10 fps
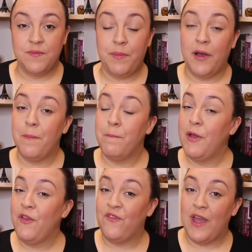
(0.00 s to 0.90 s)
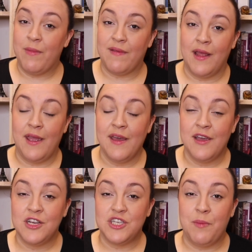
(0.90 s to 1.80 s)
But most famously,
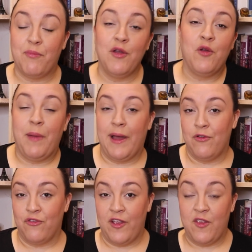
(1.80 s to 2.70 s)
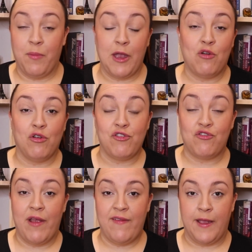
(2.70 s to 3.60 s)
she broke boundaries by
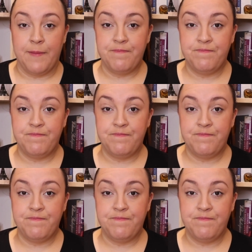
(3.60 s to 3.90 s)
cross-dressing.